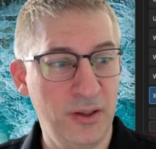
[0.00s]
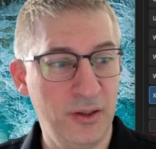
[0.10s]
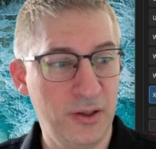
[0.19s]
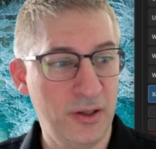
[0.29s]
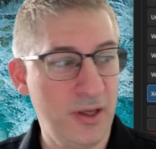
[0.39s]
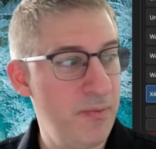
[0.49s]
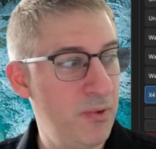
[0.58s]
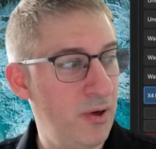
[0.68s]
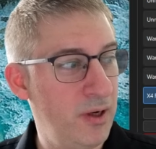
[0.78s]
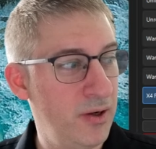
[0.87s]
just keep
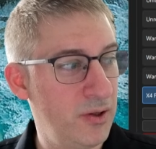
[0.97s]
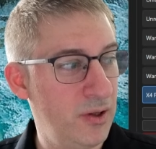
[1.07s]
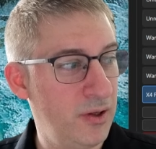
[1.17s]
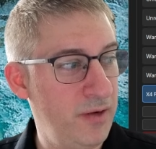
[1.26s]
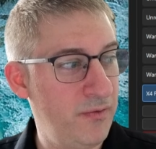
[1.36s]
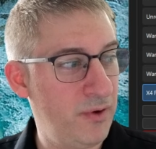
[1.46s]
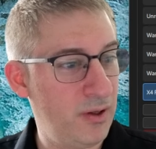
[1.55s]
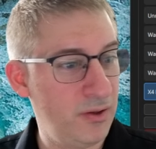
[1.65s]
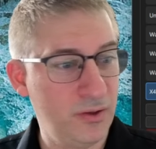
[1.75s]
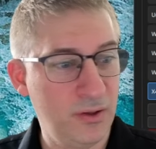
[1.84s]
all. Here's all the
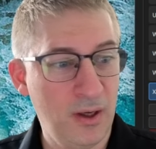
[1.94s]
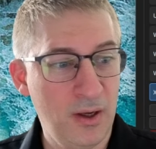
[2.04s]
defaults.